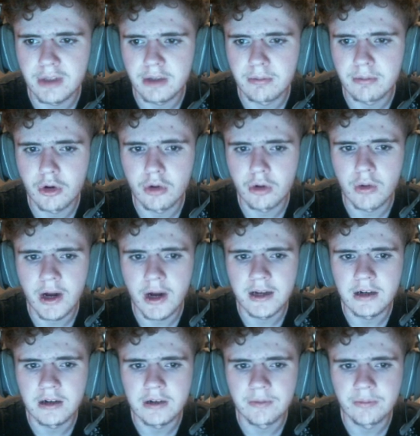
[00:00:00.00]
more
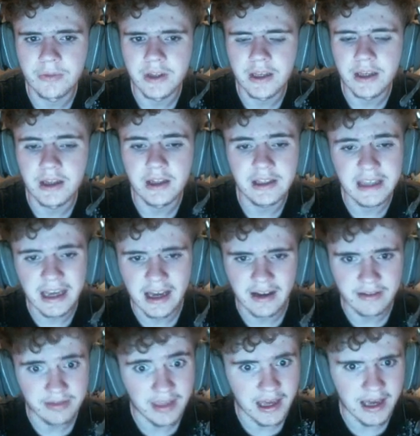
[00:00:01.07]
wider. Yeah,
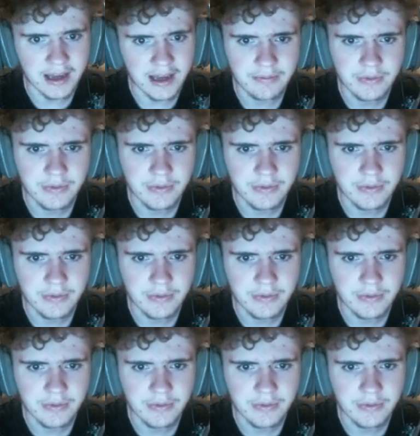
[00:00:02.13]
that.